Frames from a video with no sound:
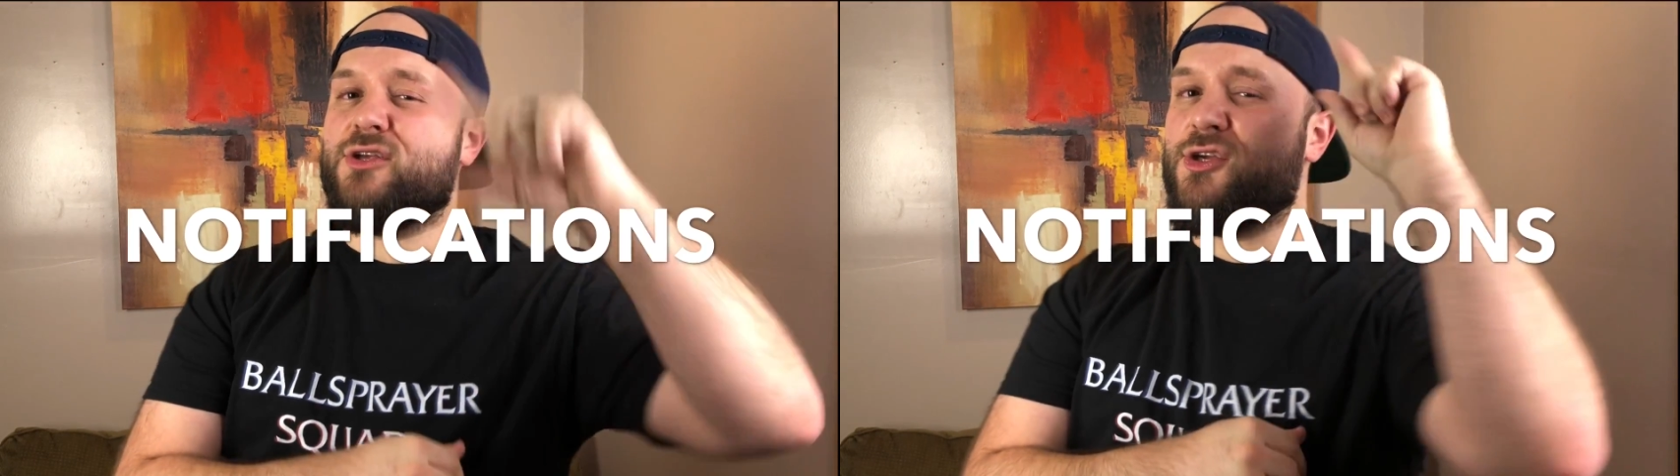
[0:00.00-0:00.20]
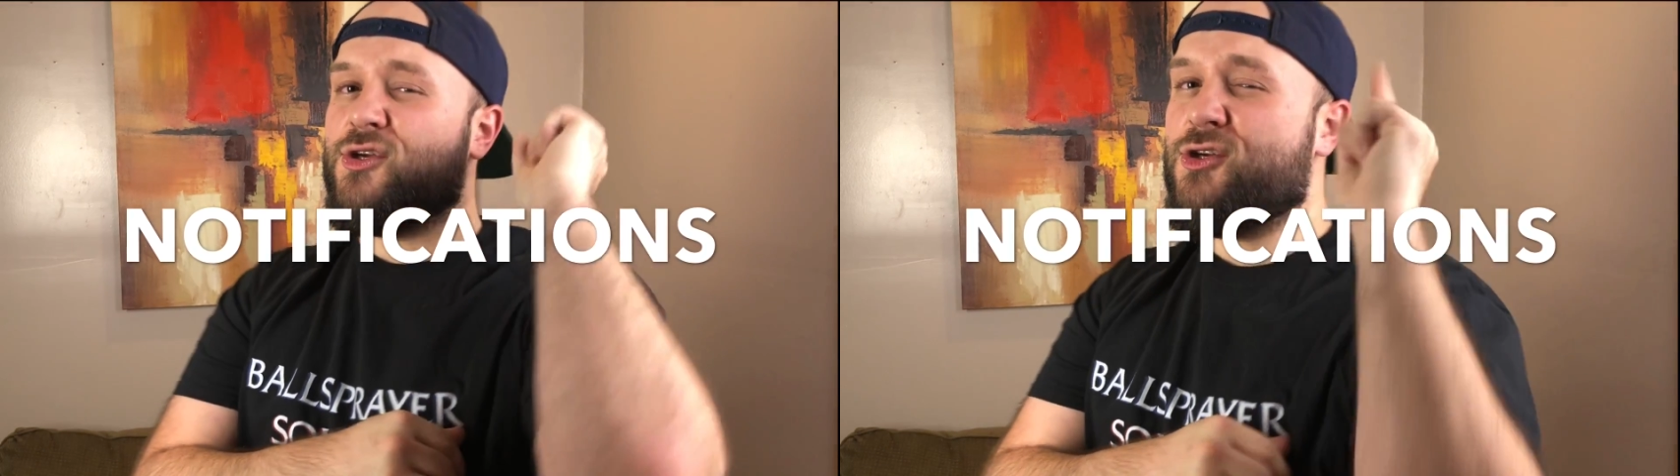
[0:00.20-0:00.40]

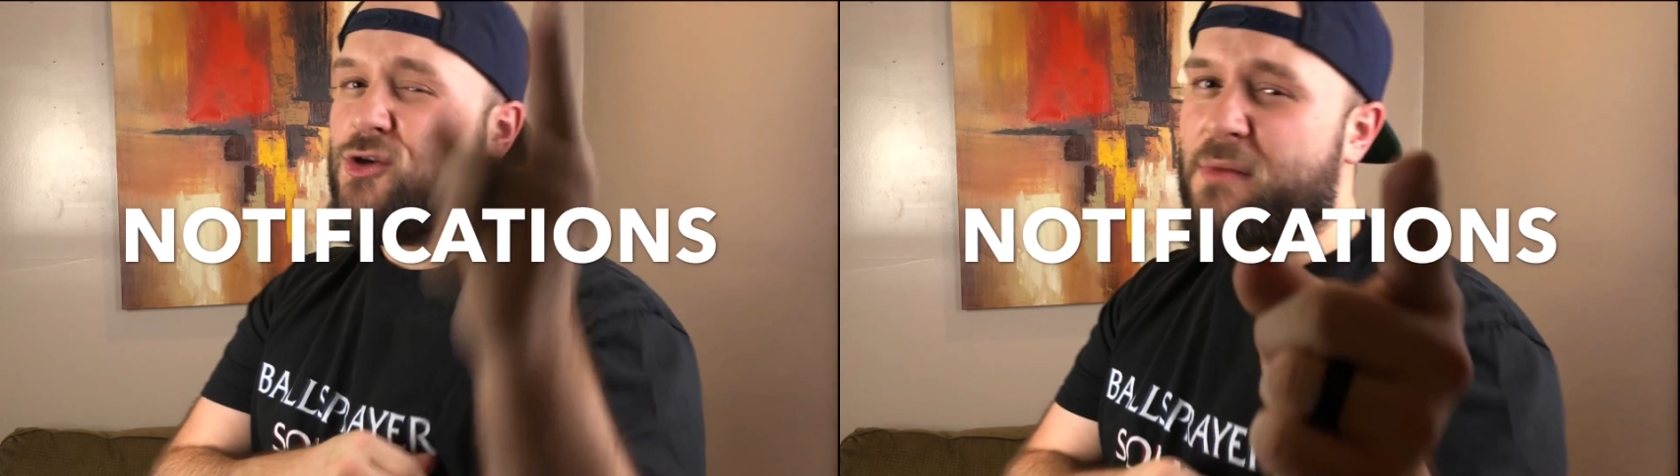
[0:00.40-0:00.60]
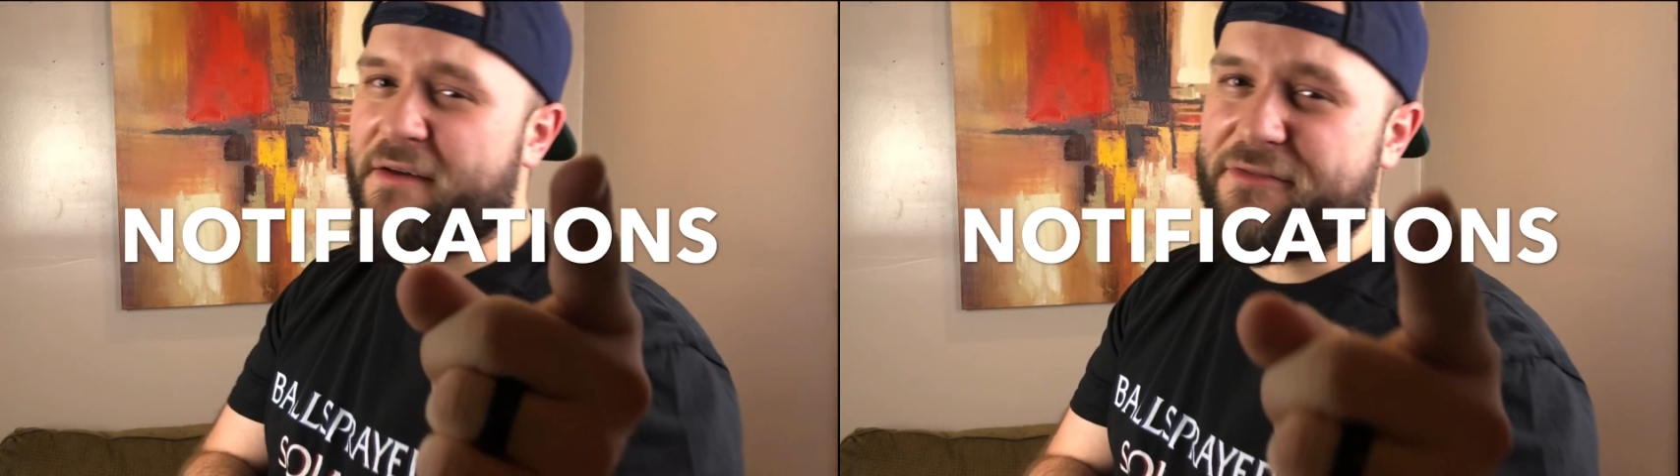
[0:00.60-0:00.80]

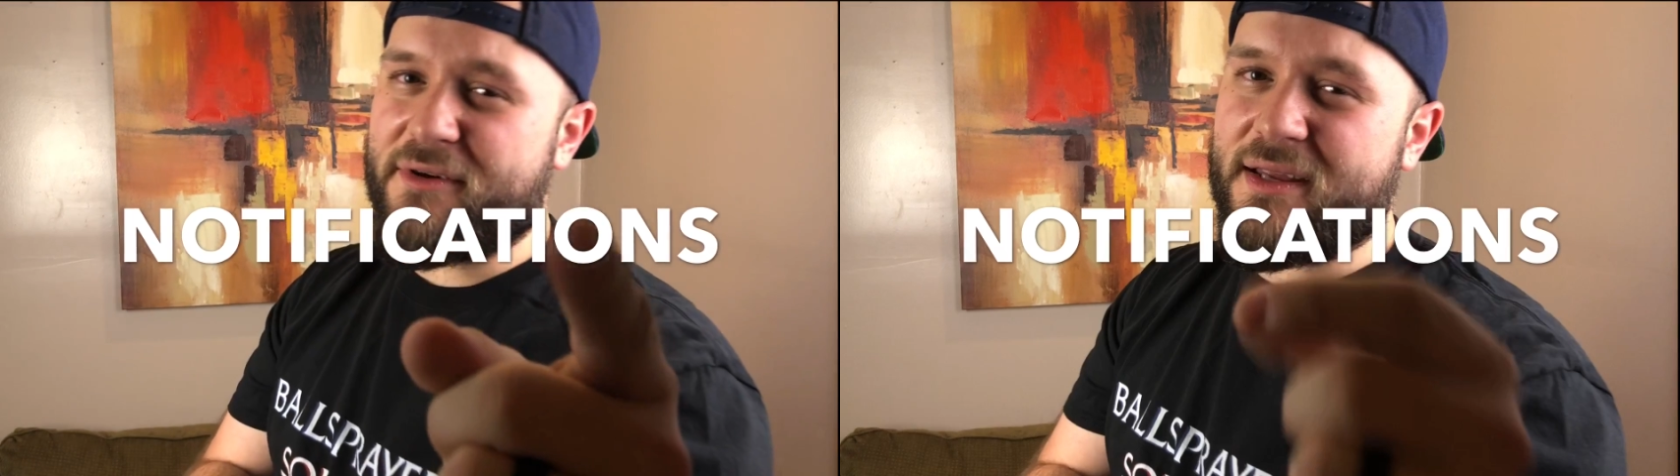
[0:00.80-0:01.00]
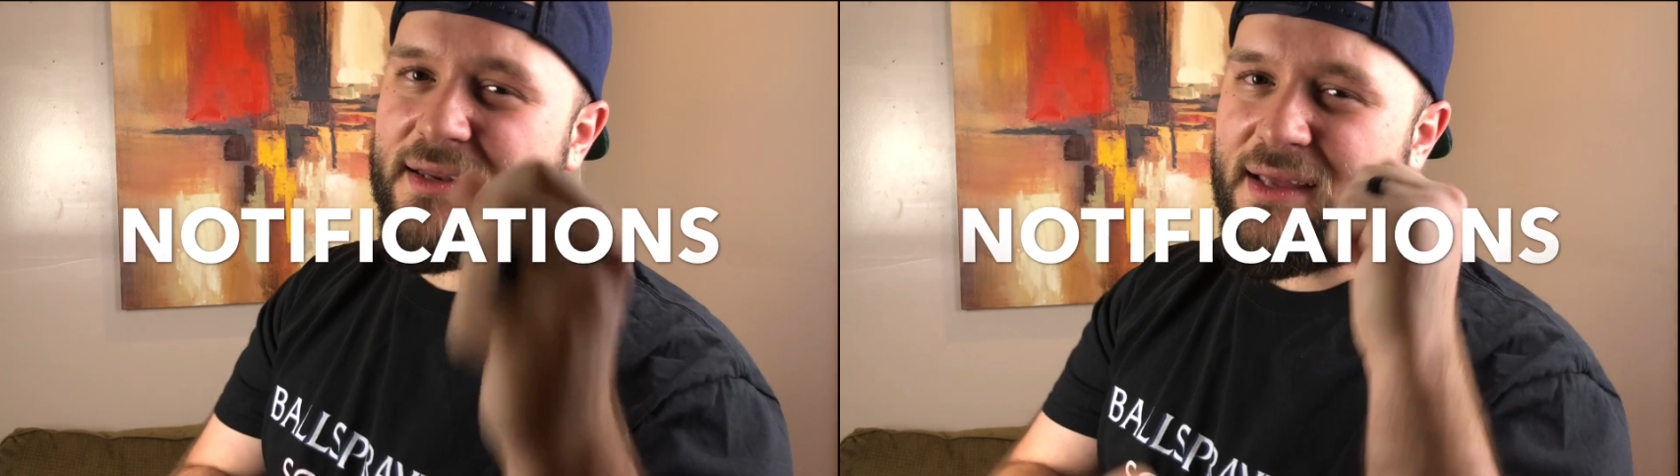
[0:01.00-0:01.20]
you, my
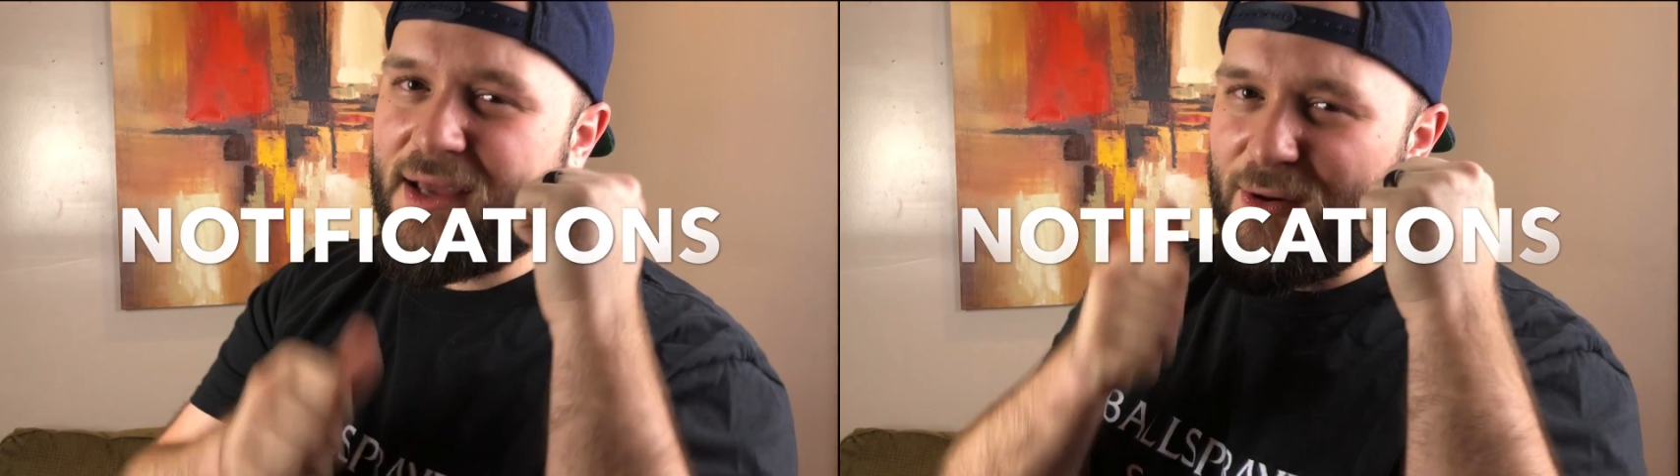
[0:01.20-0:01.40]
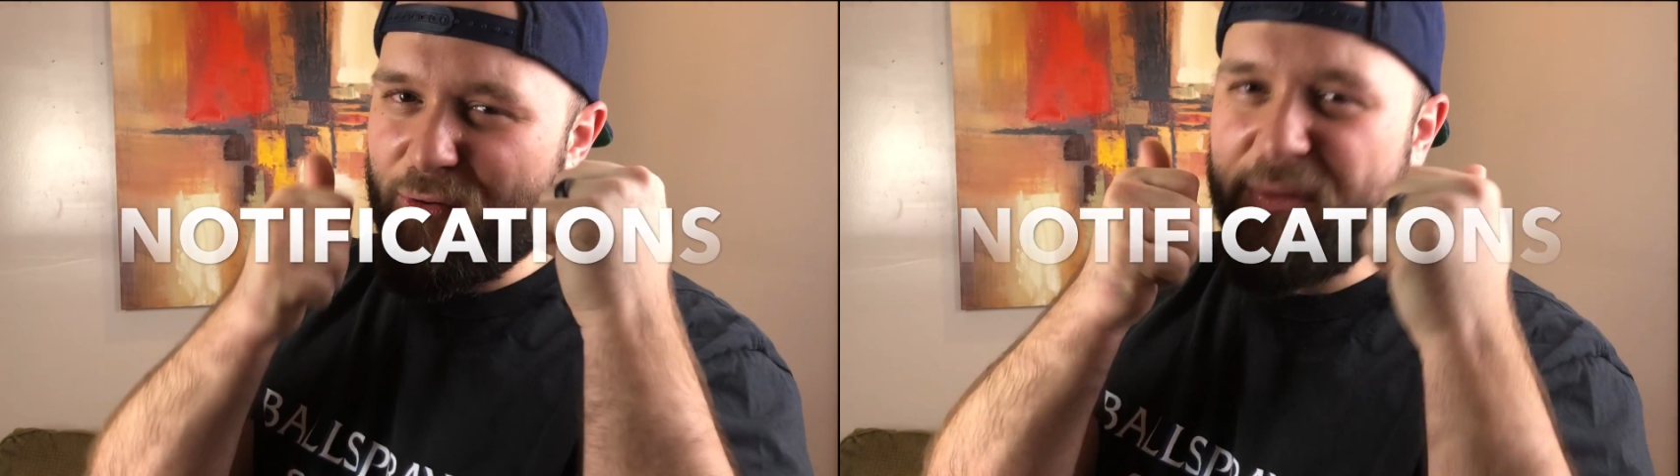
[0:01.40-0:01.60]
friend,
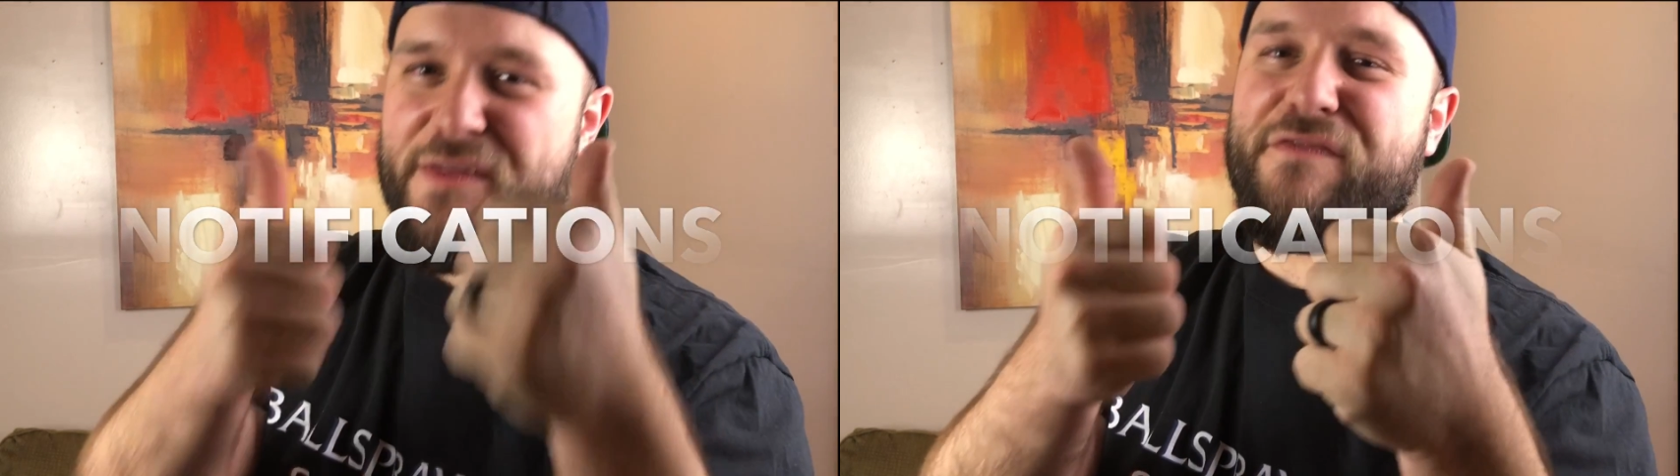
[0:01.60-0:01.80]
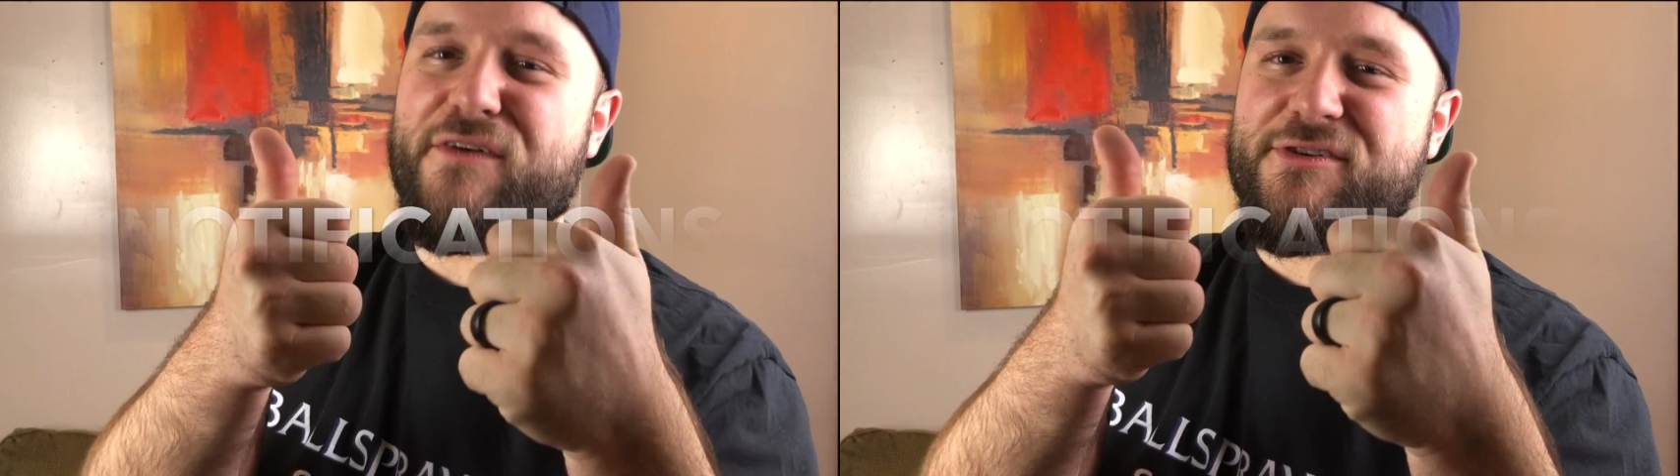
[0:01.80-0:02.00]
will be
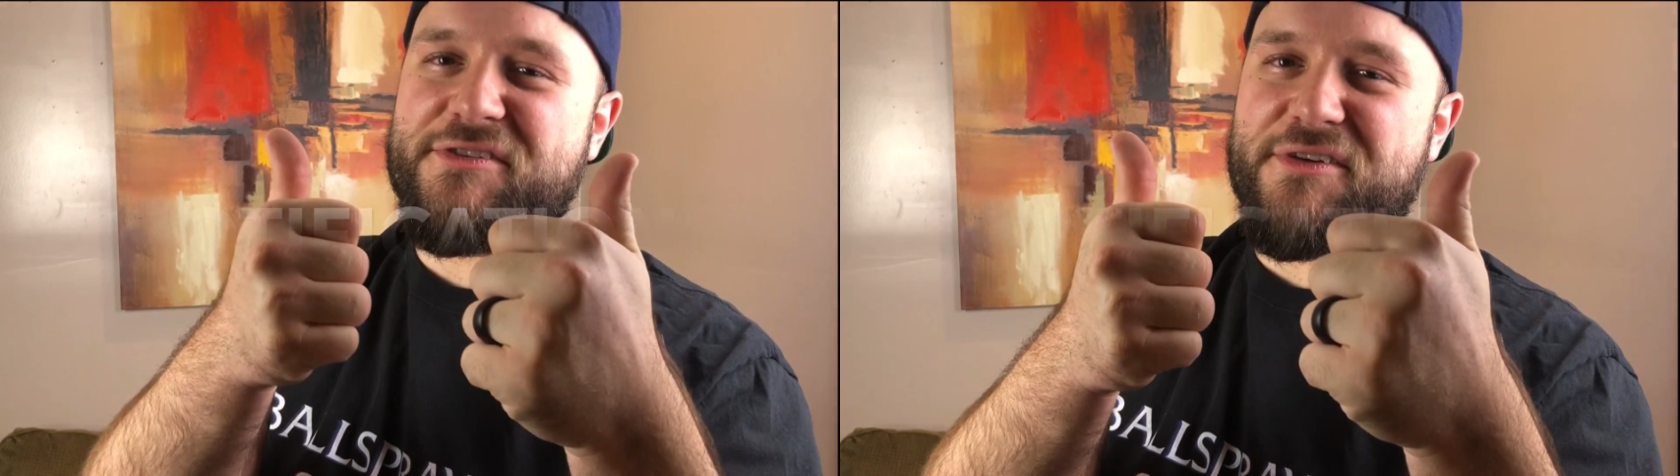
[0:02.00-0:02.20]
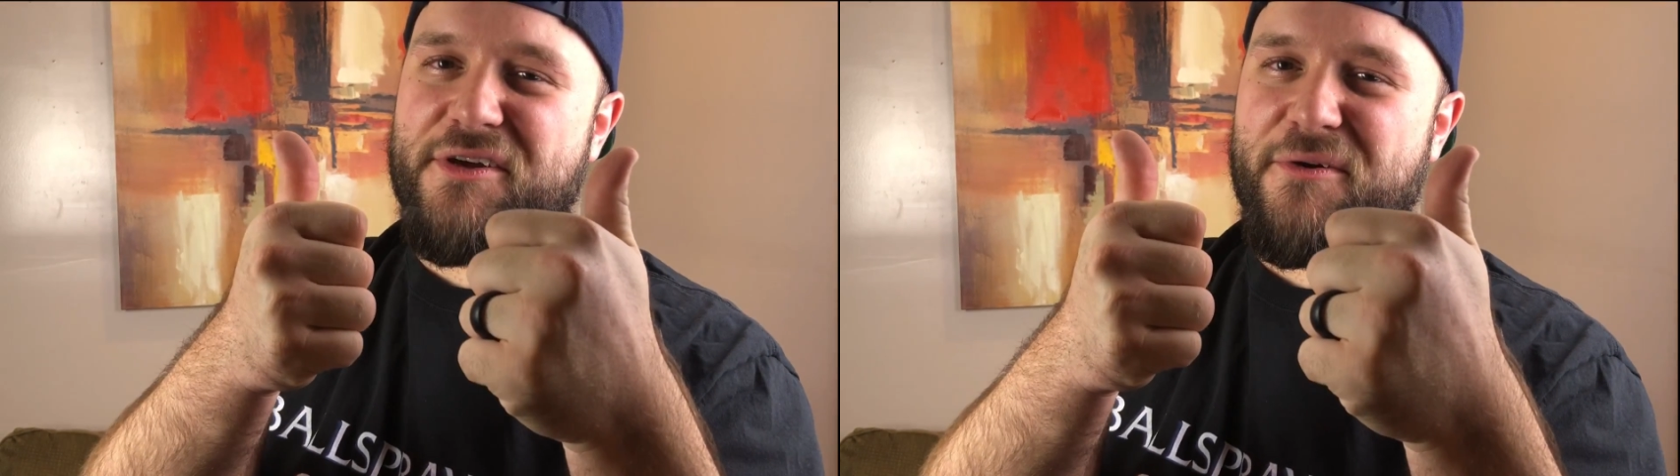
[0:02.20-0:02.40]
the first
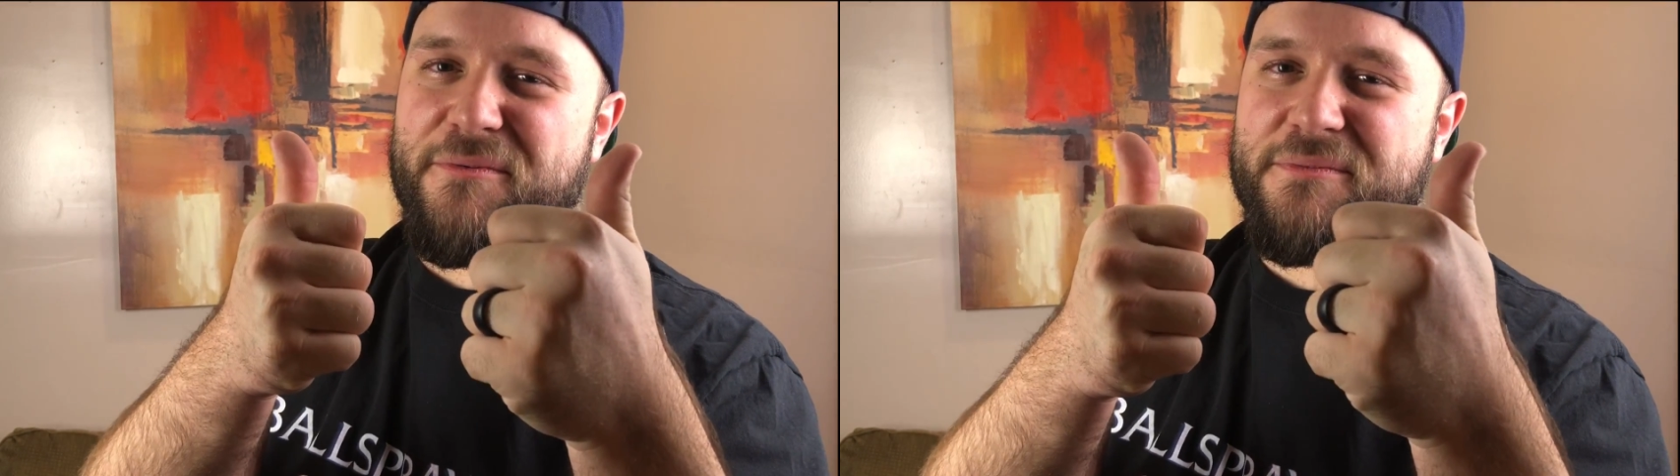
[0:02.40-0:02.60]
to know.